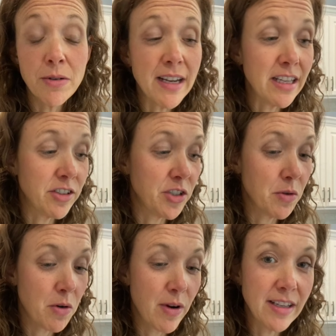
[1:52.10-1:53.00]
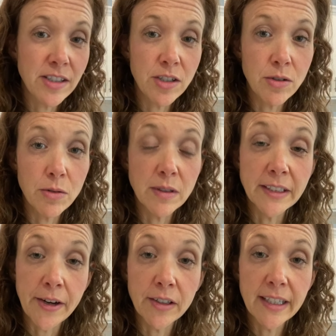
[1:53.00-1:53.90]
is you are going to
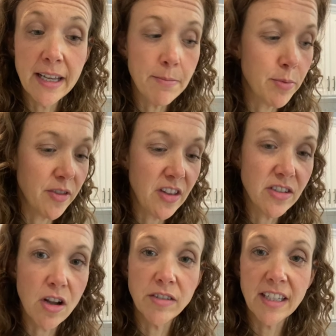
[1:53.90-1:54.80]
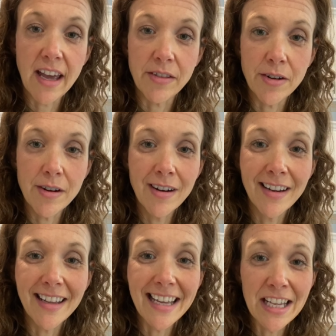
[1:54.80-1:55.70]
literally put these all together
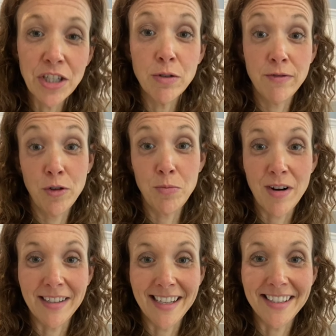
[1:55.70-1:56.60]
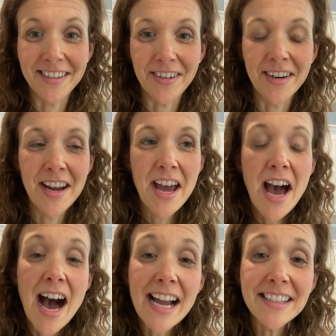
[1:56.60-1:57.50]
into a food processor.
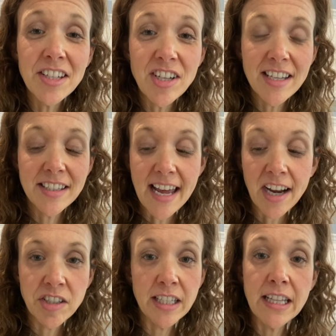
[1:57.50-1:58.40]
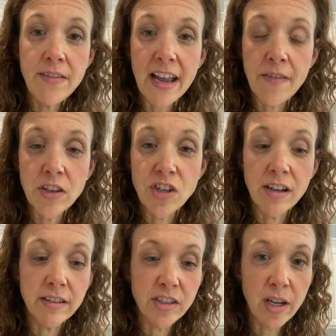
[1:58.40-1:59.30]
I suggest actually leaving out the
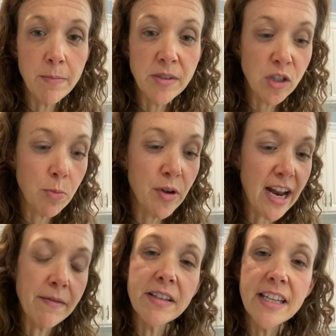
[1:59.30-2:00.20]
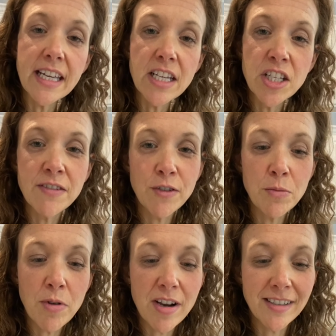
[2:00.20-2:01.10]
chocolate chips. So put everything into the food
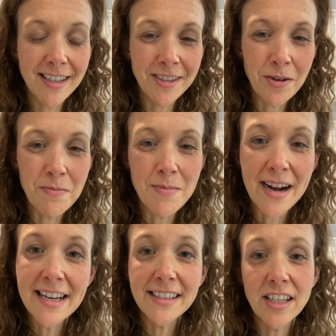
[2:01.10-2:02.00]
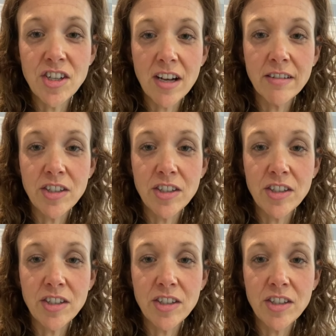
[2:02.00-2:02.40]
processor minus the chocolate